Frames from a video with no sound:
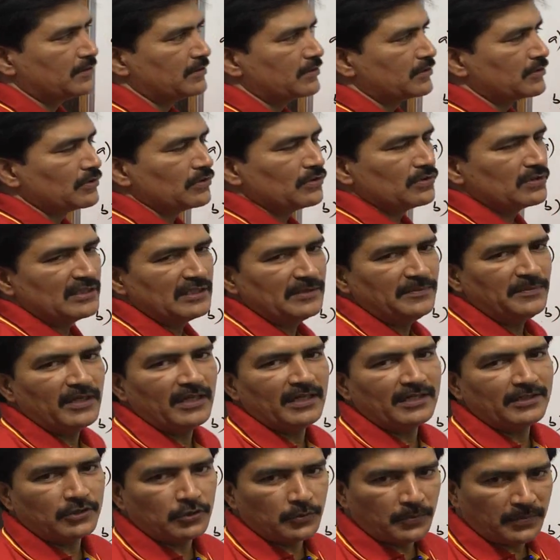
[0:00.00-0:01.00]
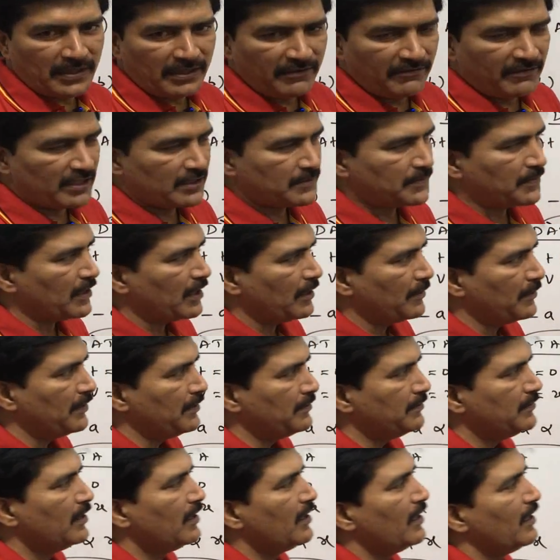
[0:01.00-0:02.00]
So similar to previous
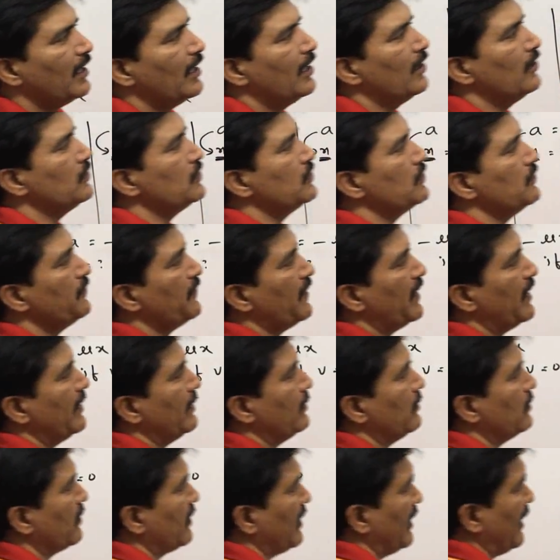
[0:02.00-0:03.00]
problem, how to find out